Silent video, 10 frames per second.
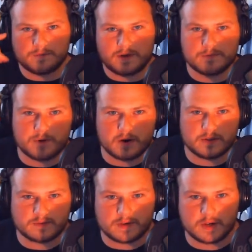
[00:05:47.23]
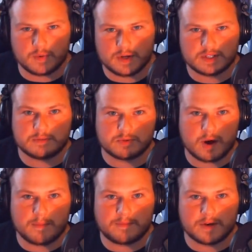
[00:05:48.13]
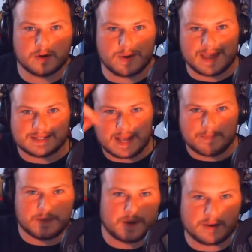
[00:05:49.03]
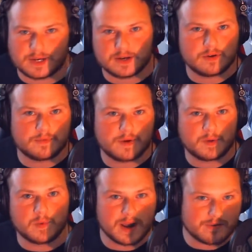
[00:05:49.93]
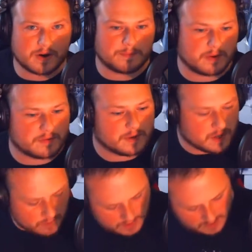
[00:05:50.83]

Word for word: what your favorite part of this video was. Subscribe if you're new, and tap the bell to get notified whenever I upload a